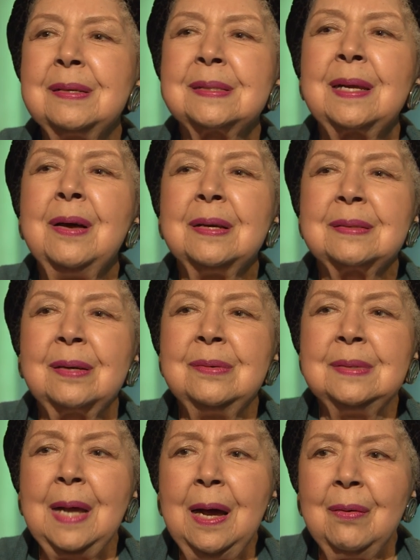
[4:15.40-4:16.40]
So
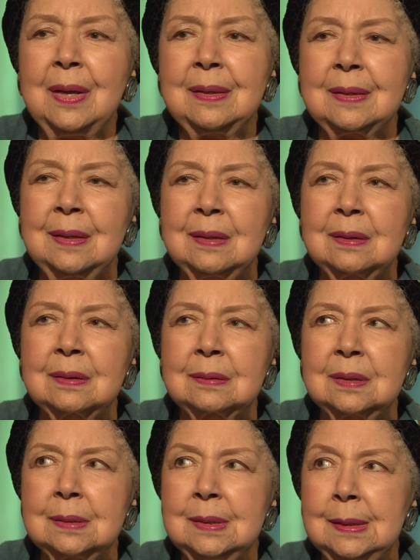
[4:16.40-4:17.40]
now I think,
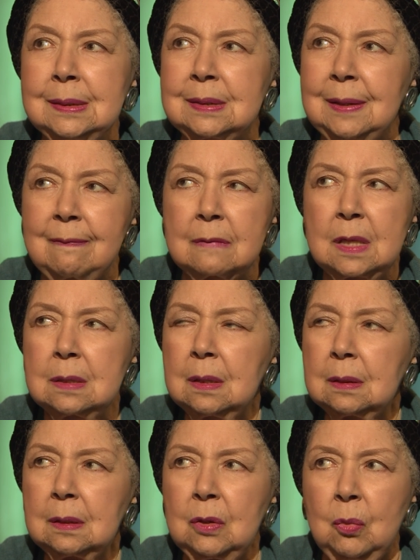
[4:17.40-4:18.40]
goodness,
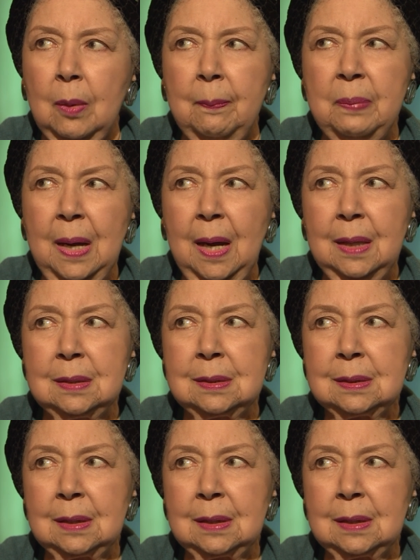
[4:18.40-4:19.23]
you were bad.